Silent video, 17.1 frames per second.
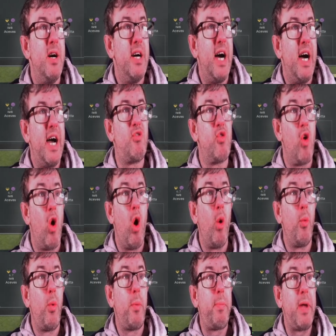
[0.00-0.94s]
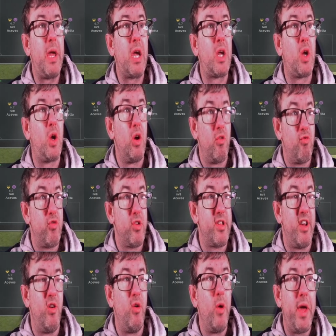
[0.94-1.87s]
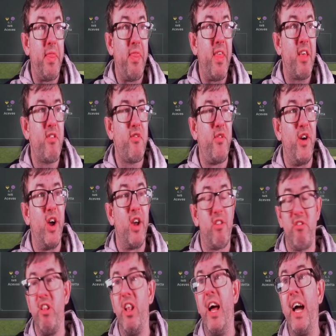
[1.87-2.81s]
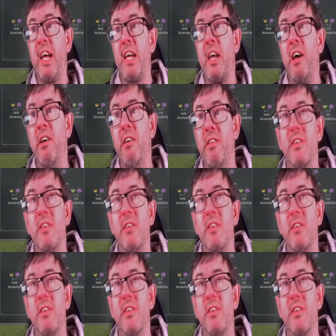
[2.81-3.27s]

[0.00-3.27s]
A draw would be a good result in this first leg.